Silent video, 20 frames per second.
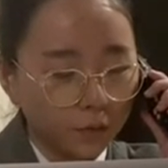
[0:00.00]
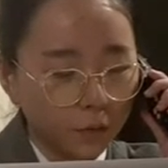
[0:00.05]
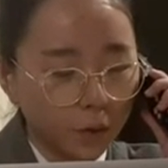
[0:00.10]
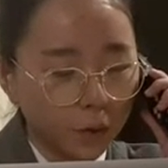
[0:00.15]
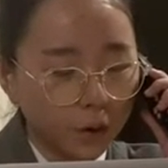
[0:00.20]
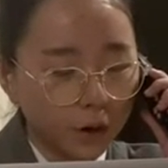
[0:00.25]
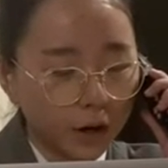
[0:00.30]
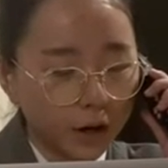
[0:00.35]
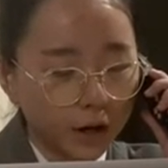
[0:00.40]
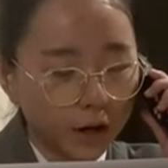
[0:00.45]

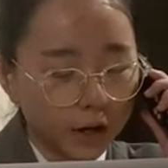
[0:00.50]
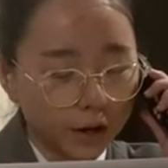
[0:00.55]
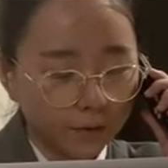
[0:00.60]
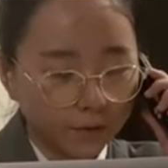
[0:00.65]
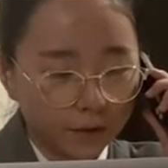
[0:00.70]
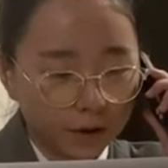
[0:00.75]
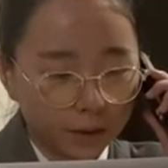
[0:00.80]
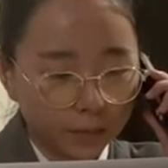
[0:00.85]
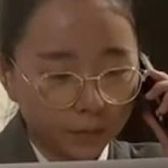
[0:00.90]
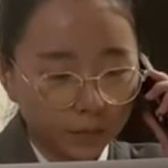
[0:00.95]
For the
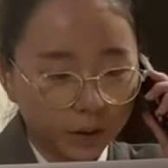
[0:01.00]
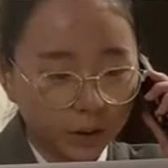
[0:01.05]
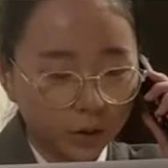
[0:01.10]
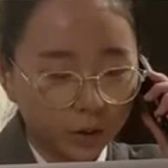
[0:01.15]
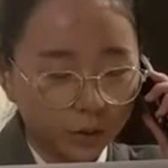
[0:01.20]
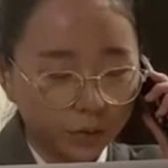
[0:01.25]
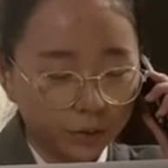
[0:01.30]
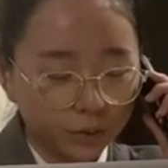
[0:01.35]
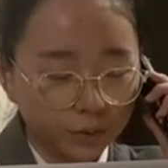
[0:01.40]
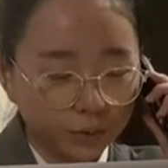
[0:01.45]

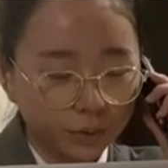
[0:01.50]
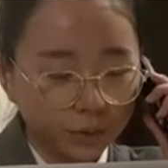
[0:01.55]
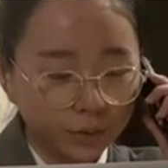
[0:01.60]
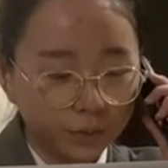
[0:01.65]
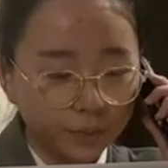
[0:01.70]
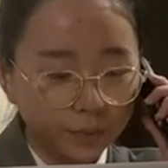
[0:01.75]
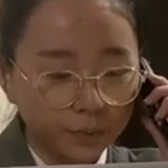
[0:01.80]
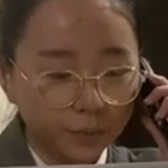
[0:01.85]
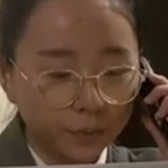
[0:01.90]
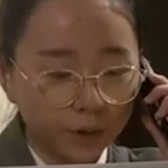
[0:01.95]
family
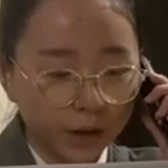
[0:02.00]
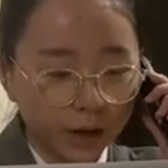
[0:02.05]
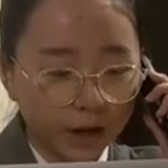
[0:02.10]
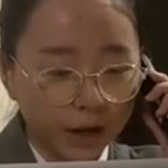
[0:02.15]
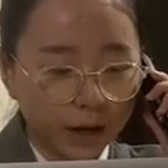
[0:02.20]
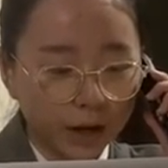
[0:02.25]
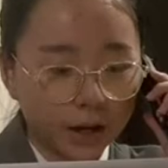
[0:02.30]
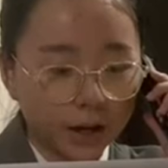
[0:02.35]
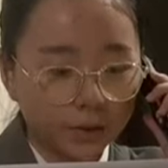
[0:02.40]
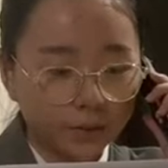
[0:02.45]
room, we
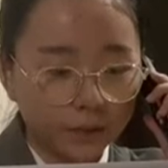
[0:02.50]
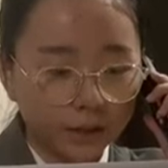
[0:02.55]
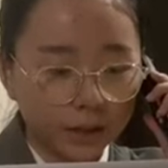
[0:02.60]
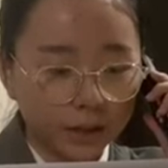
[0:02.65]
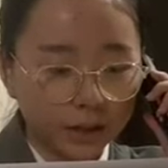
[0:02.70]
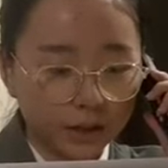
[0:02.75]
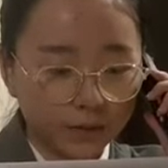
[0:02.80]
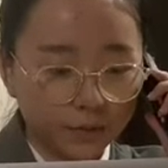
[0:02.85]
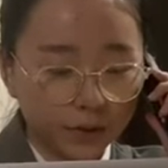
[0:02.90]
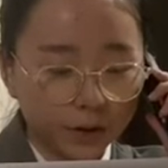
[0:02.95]
have a
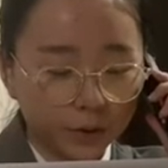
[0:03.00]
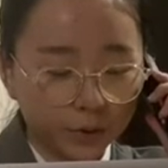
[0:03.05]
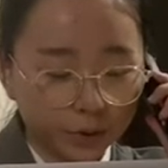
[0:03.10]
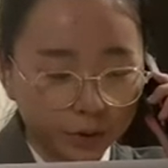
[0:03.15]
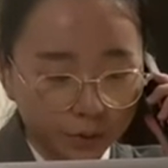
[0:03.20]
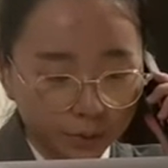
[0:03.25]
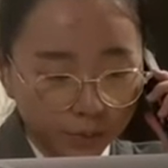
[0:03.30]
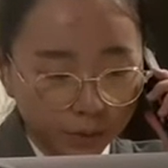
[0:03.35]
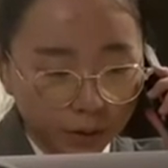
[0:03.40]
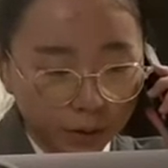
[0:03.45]
living
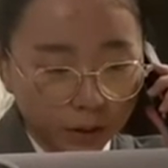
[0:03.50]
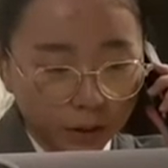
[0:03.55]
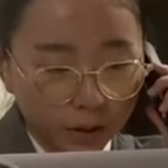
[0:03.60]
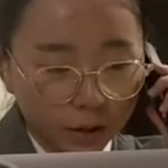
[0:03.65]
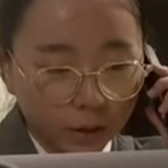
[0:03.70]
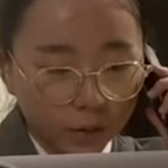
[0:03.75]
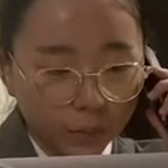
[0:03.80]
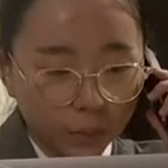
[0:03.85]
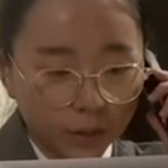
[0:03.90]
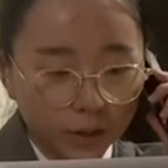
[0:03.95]
room
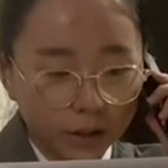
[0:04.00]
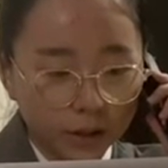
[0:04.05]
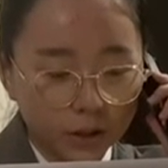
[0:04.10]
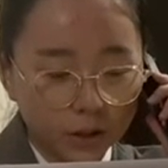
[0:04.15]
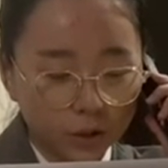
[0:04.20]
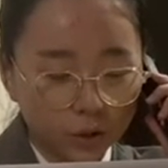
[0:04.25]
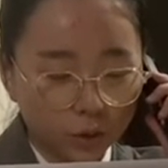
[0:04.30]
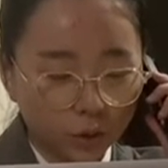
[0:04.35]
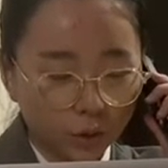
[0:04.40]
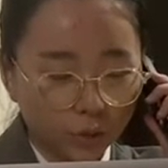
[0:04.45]
with
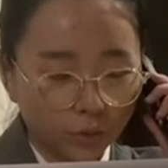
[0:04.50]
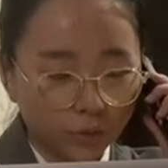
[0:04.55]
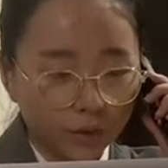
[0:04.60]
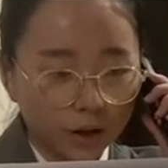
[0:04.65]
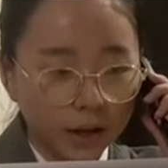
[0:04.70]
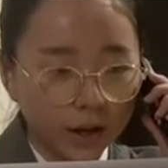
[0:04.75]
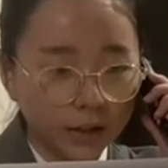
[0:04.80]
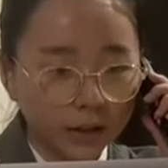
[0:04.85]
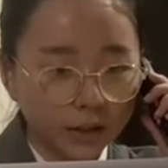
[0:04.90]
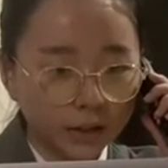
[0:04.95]

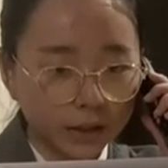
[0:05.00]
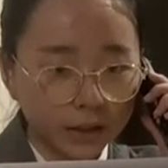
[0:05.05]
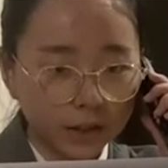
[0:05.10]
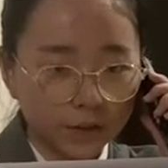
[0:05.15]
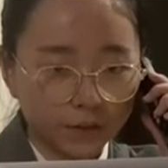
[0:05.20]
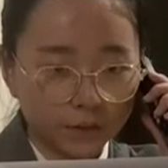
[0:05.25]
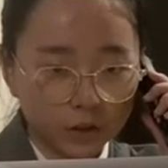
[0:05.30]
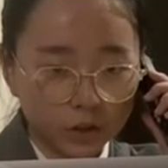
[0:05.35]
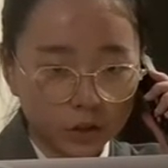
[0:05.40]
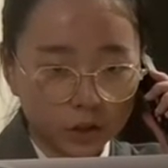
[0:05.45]
sofa,
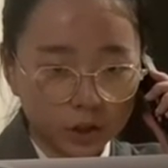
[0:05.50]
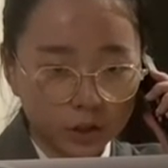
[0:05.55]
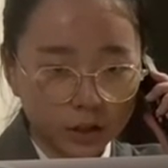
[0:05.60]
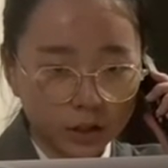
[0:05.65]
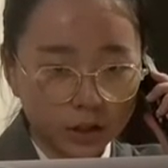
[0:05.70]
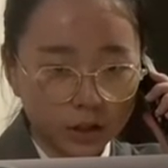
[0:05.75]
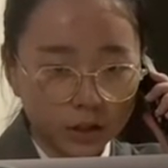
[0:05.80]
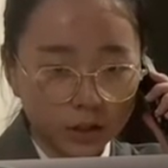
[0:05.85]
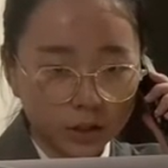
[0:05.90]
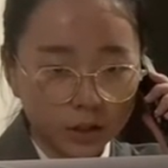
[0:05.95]

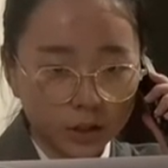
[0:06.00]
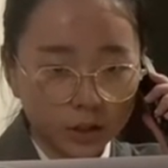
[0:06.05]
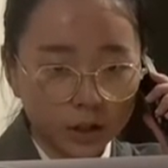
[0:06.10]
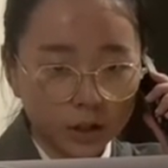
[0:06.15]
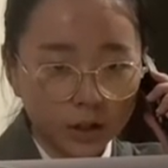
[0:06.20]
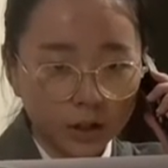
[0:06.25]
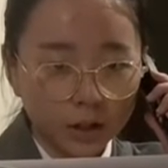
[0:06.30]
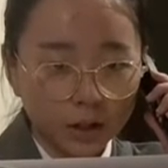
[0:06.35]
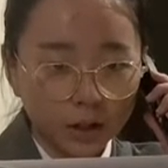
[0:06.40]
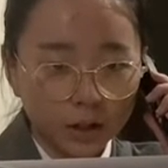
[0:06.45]
televisions,
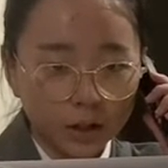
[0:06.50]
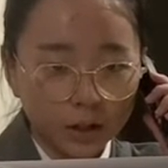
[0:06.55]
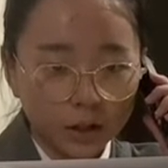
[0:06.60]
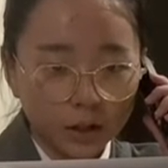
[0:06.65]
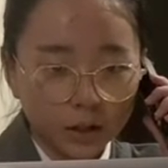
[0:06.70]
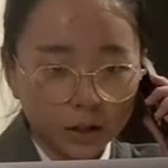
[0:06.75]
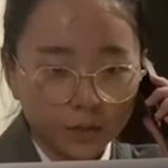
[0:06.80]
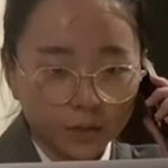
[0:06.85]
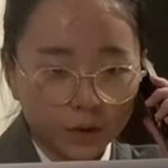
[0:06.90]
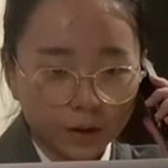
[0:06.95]

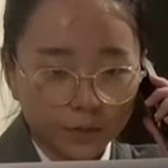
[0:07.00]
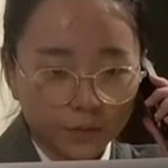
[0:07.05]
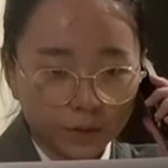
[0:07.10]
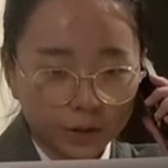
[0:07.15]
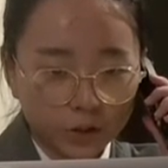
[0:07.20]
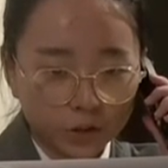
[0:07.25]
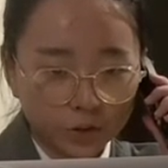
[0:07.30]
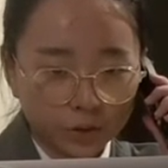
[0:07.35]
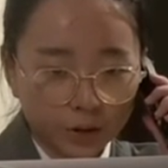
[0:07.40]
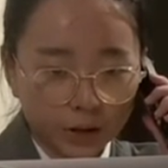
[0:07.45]

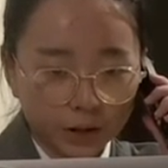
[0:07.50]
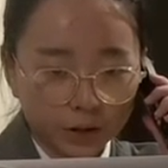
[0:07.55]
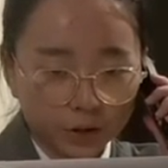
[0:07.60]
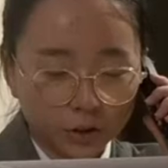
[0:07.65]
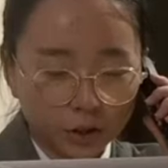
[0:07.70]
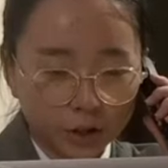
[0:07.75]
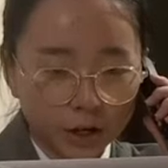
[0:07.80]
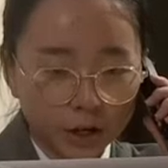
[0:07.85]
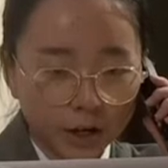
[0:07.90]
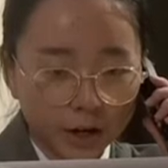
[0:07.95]

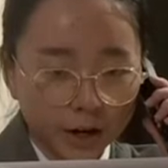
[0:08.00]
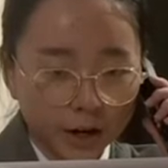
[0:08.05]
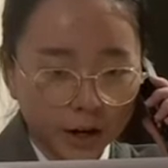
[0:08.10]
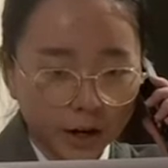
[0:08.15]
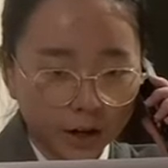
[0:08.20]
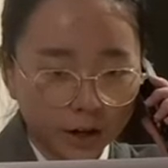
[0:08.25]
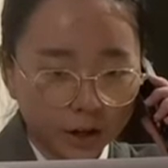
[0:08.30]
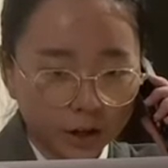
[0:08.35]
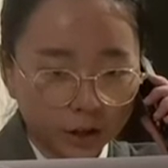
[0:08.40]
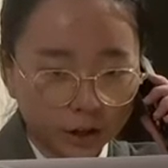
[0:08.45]
refrigerator,
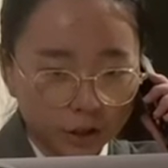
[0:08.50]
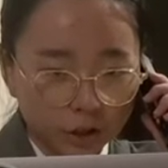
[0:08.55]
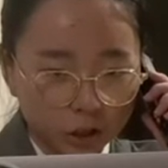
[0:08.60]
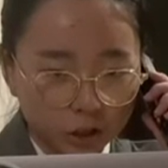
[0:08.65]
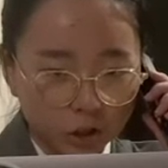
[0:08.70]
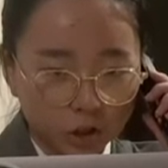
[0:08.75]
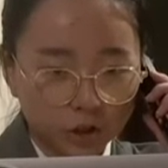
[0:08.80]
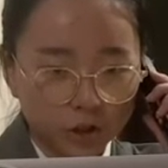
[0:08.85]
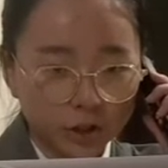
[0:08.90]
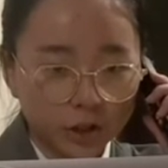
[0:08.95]
air
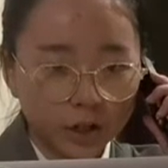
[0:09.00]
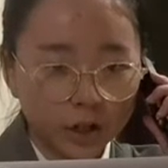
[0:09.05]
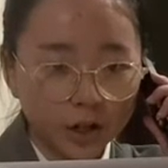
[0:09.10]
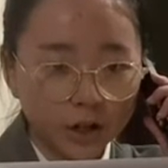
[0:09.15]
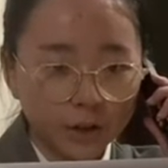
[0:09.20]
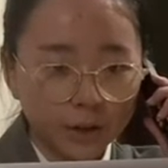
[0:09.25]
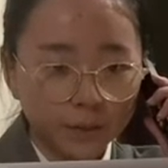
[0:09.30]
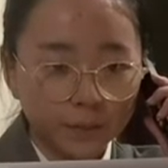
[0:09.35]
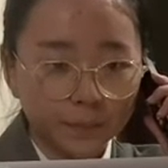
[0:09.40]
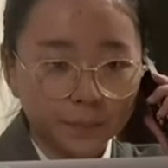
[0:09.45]

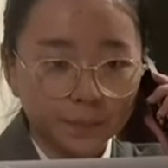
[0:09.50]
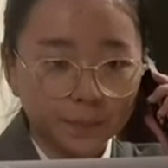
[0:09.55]
conditioner,